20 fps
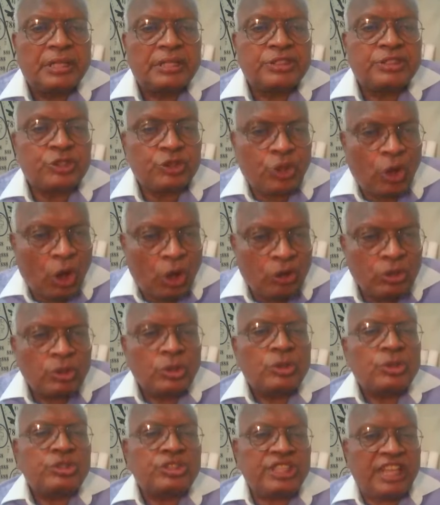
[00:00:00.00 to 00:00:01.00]
So
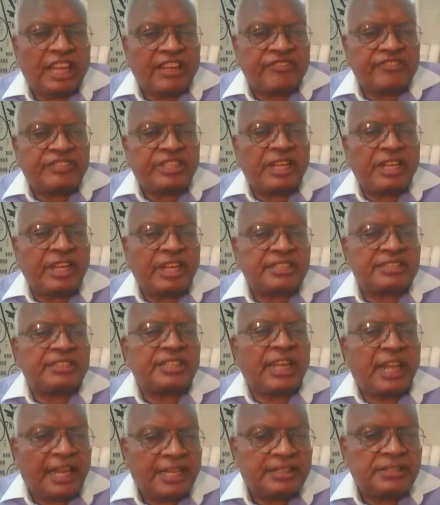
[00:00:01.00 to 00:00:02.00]
safety is
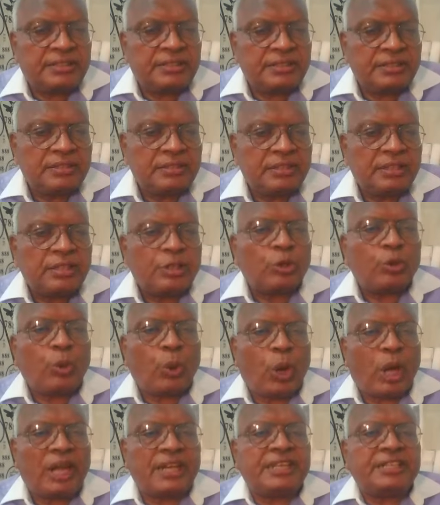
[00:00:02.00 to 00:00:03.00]
in,
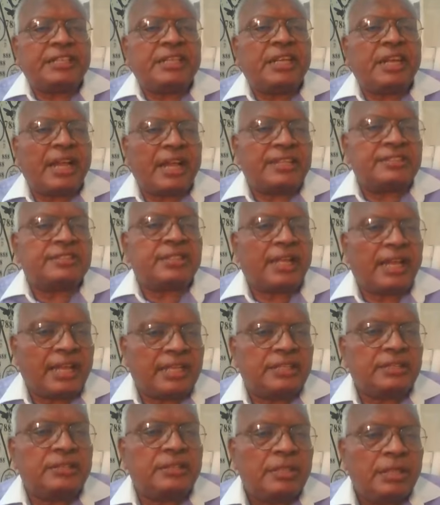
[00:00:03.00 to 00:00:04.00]
quality is
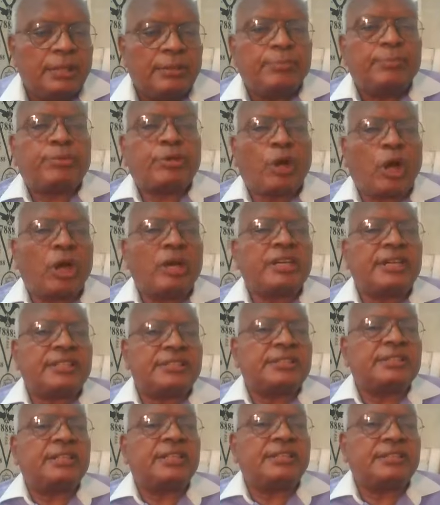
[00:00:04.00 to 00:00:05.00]
in,
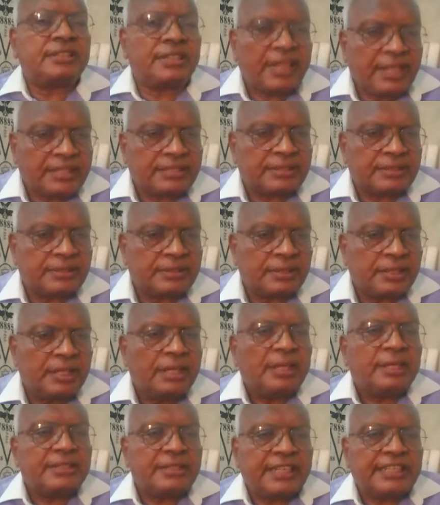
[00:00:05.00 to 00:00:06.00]
progress is in.
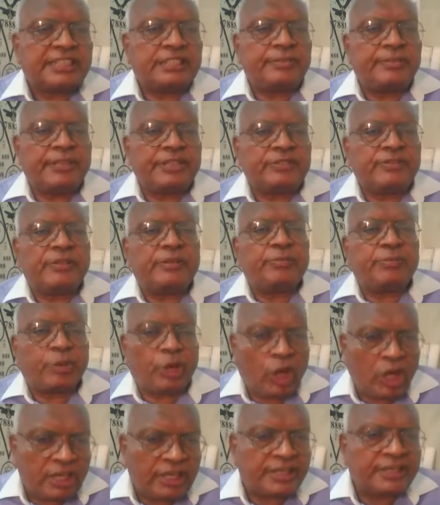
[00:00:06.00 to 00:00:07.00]
This means when
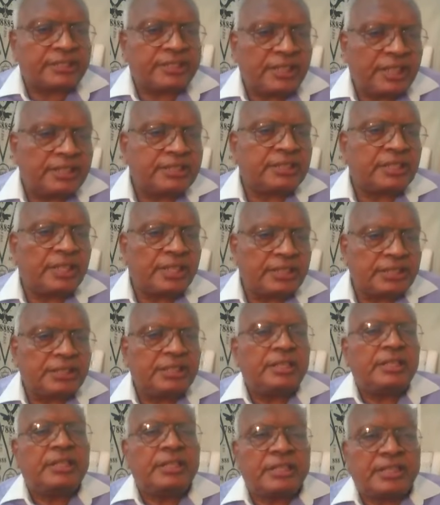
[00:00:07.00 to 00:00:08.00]
progress is
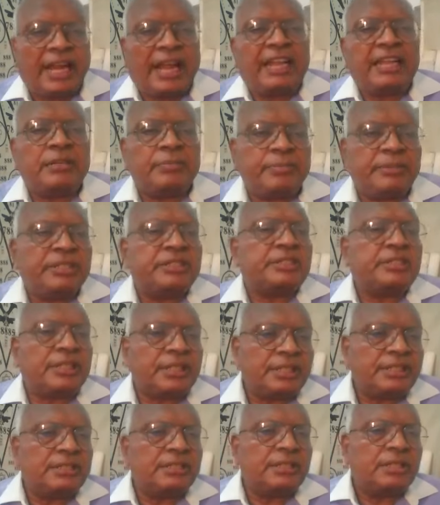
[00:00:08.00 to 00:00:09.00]
in, time is
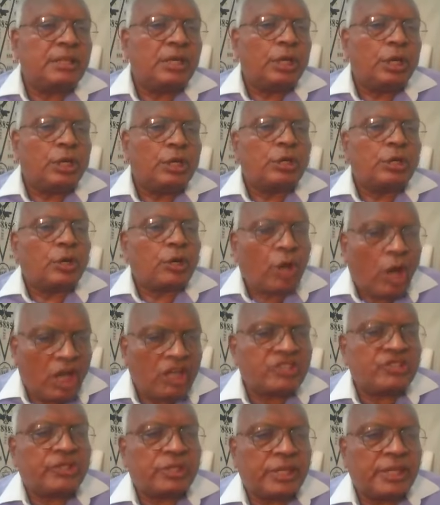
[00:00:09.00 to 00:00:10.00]
in,
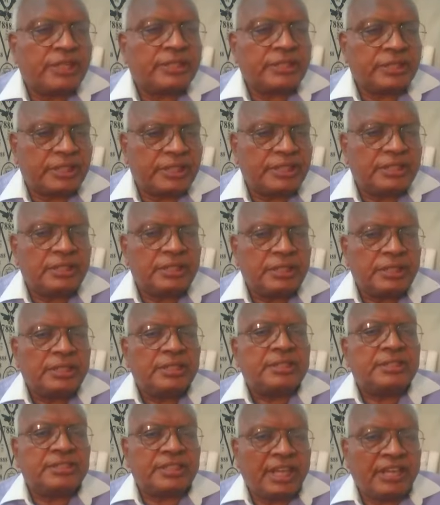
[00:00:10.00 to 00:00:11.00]
cost is in,
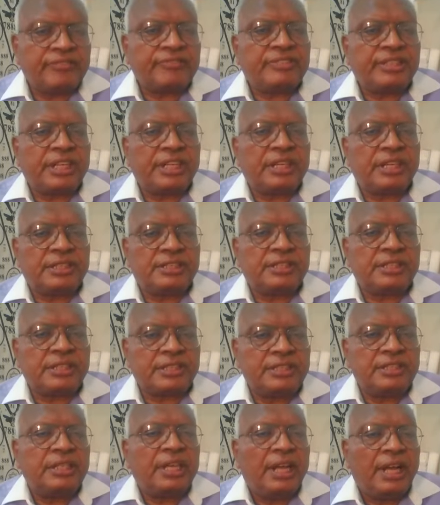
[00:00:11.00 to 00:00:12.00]
safety is
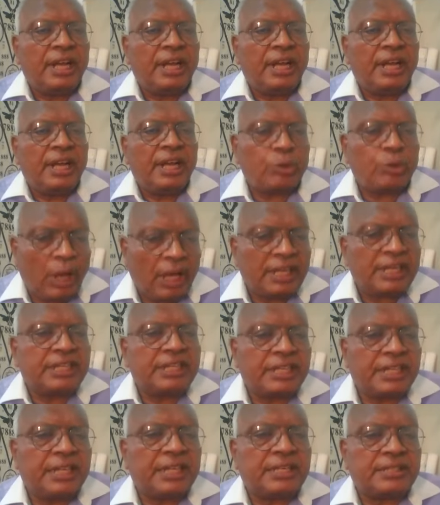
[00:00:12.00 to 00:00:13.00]
in, and
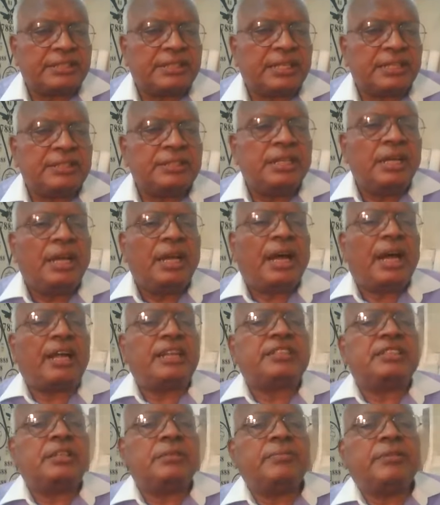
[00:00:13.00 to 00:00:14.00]
quality is in,
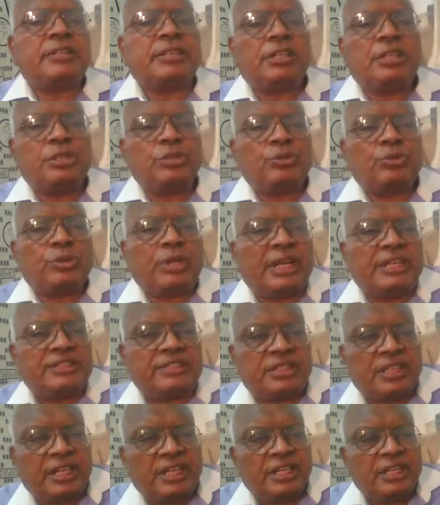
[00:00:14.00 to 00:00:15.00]
ultimately you can
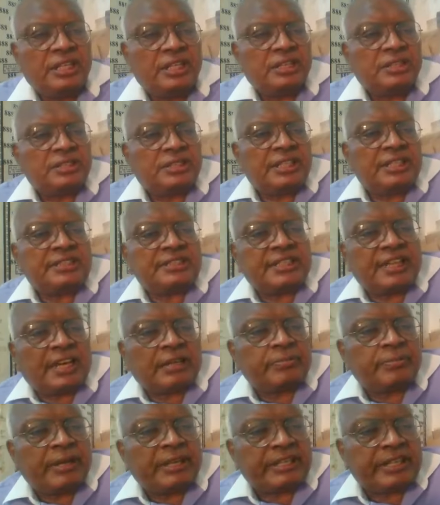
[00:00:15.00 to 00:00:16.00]
say these
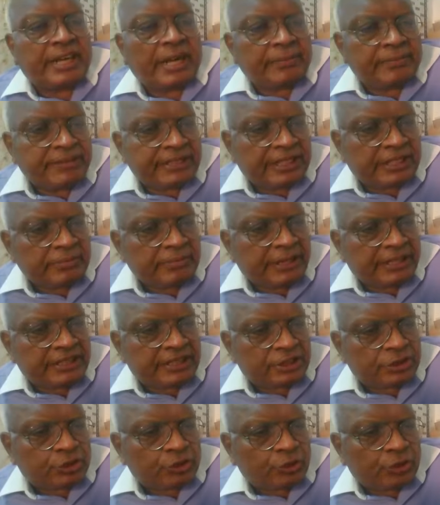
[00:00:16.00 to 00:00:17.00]
are my remedial
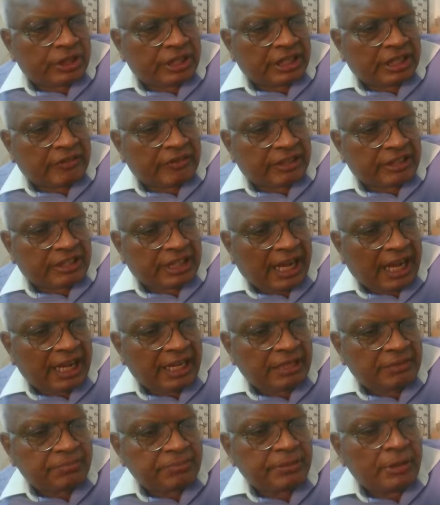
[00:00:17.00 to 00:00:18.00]
measures to recover
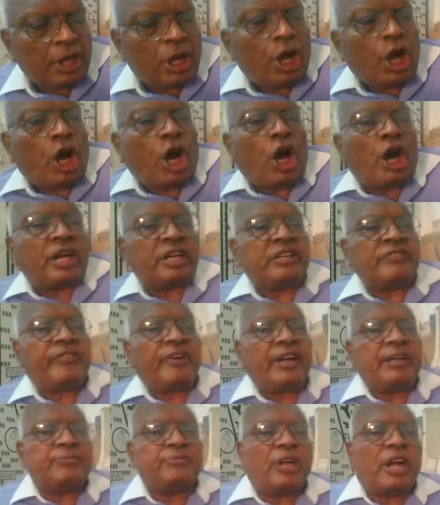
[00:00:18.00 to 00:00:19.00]
time, or if
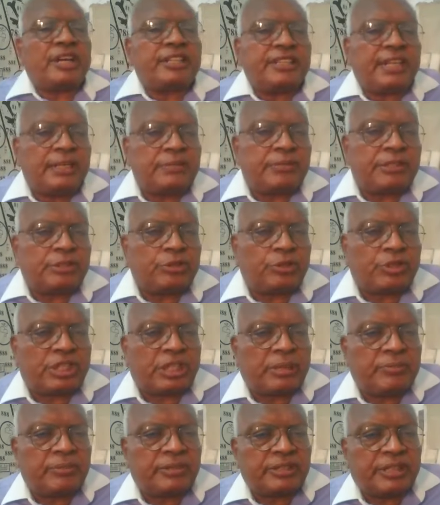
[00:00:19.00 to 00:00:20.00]
I'm not able to
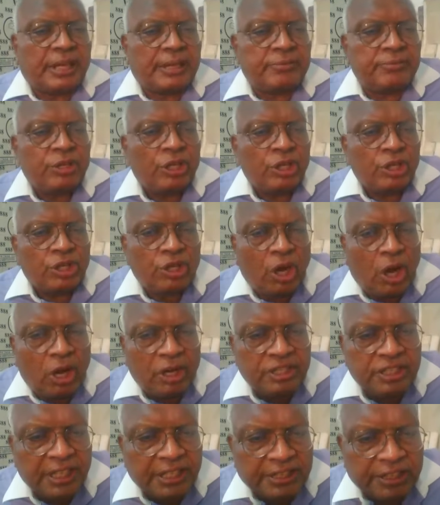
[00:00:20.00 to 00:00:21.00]
recover time,
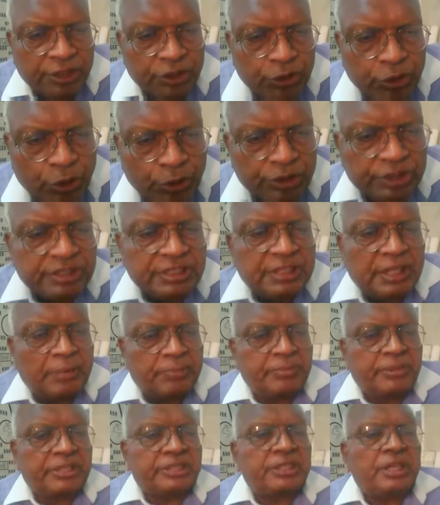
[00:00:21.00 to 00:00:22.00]
contractor is going to
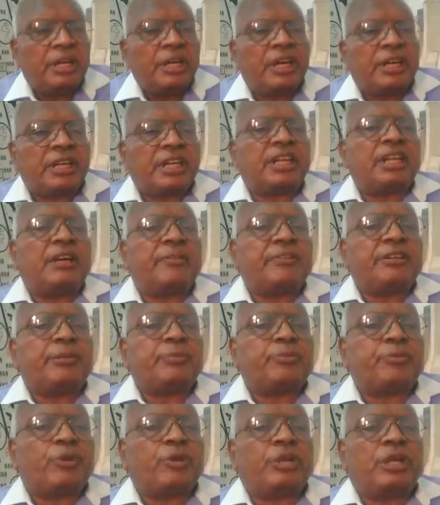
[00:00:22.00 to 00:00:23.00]
submit a
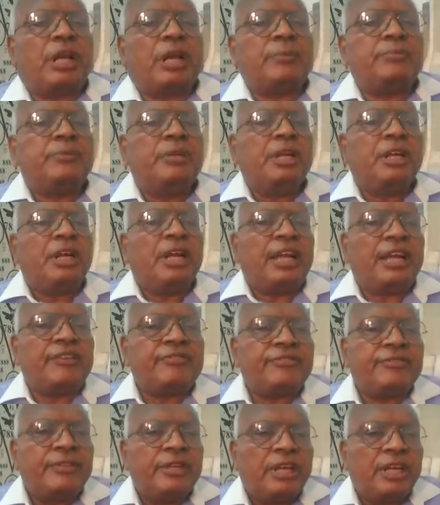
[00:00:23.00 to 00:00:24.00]
recovery program
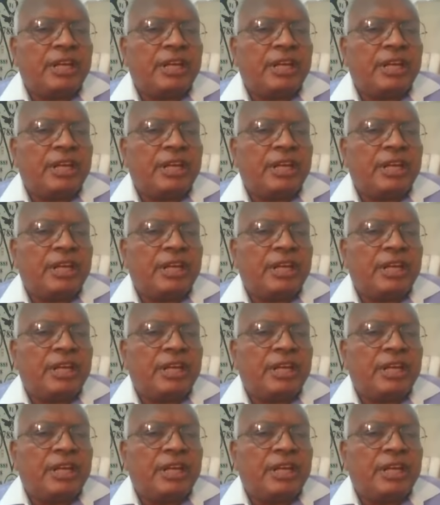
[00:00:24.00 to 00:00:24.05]
if